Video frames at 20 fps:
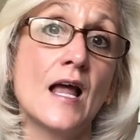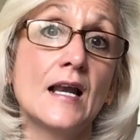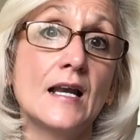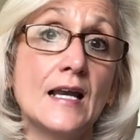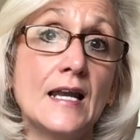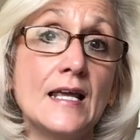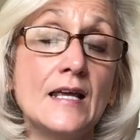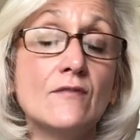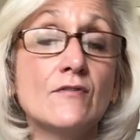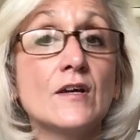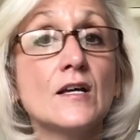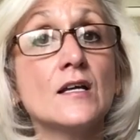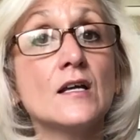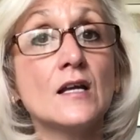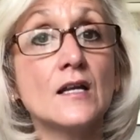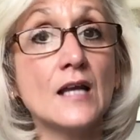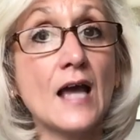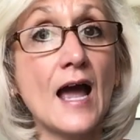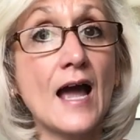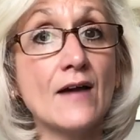leave it
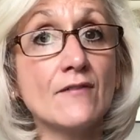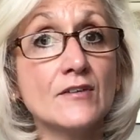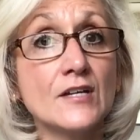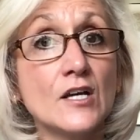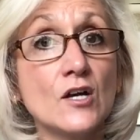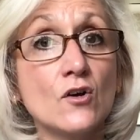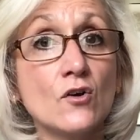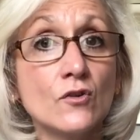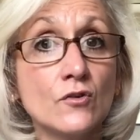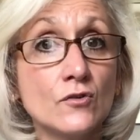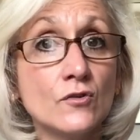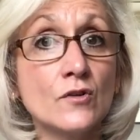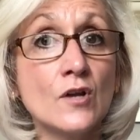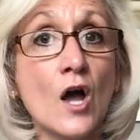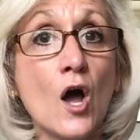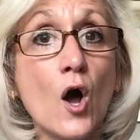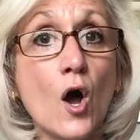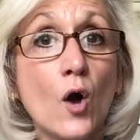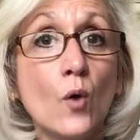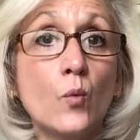and have it on
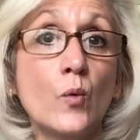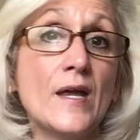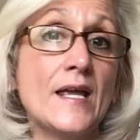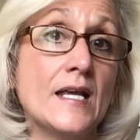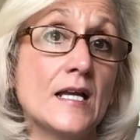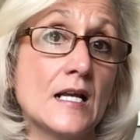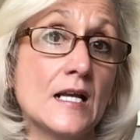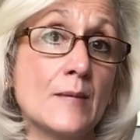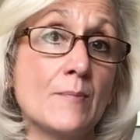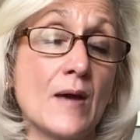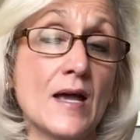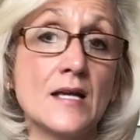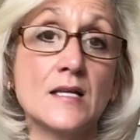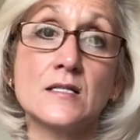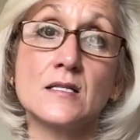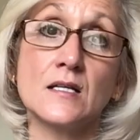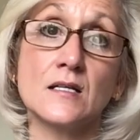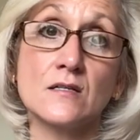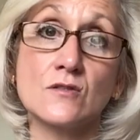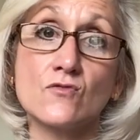a weekly
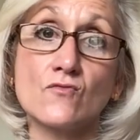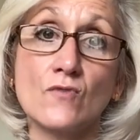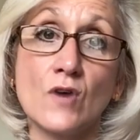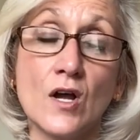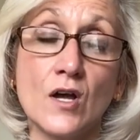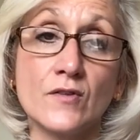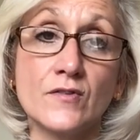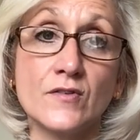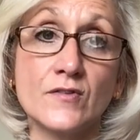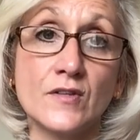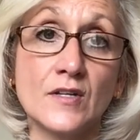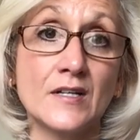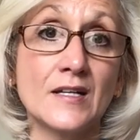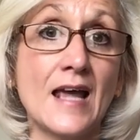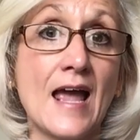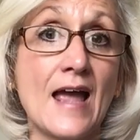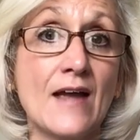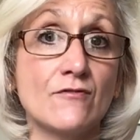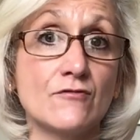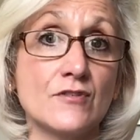basis rather than
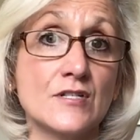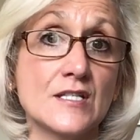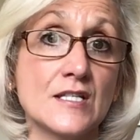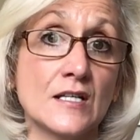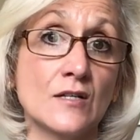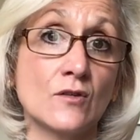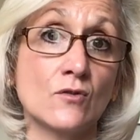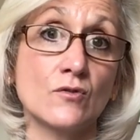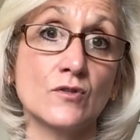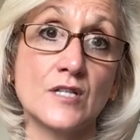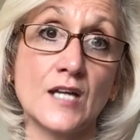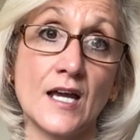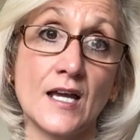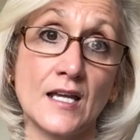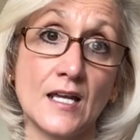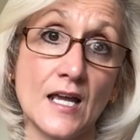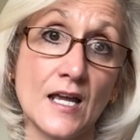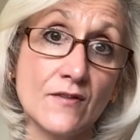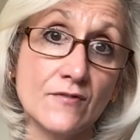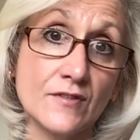every single day
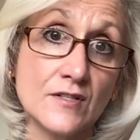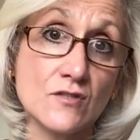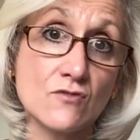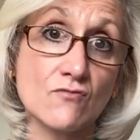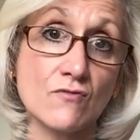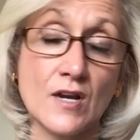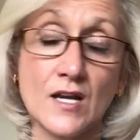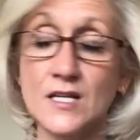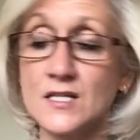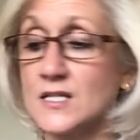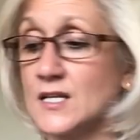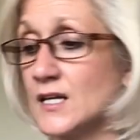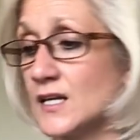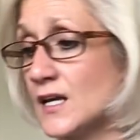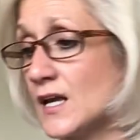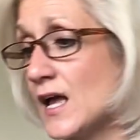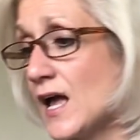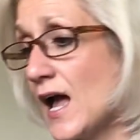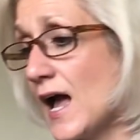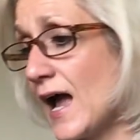if it's raising
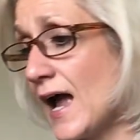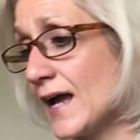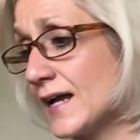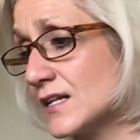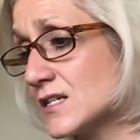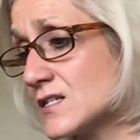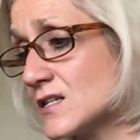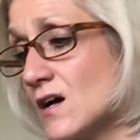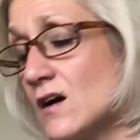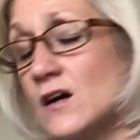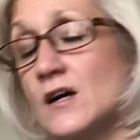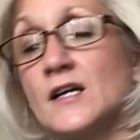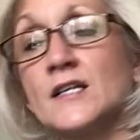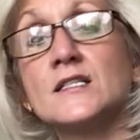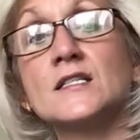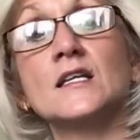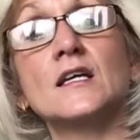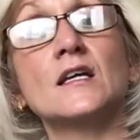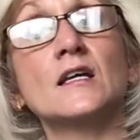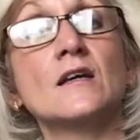
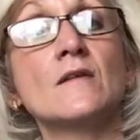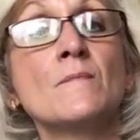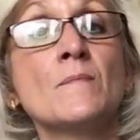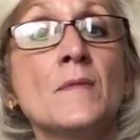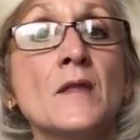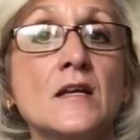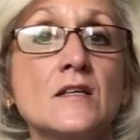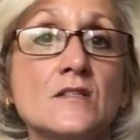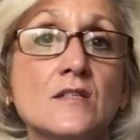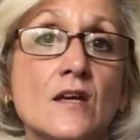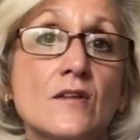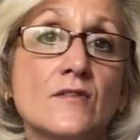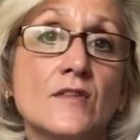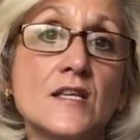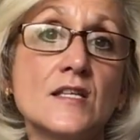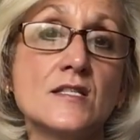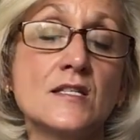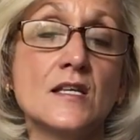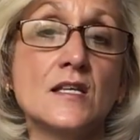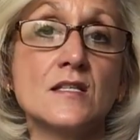anxiety. So
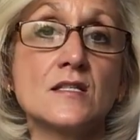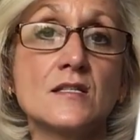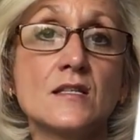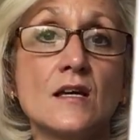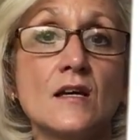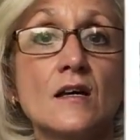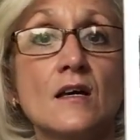this is